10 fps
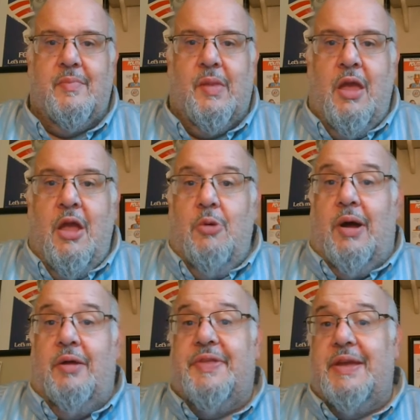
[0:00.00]
a good strategy.
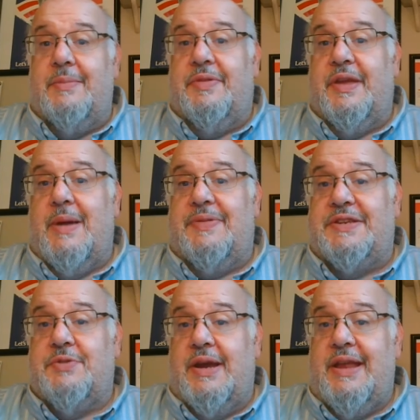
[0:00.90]
Well, think, him, yeah. about this yeah,
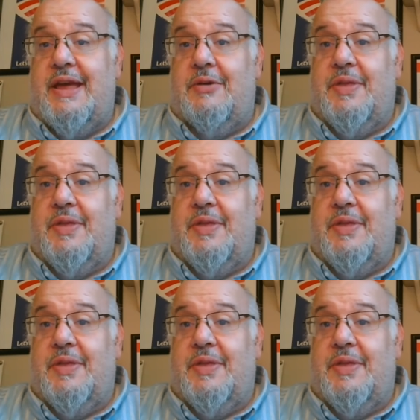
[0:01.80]
right now. Yeah.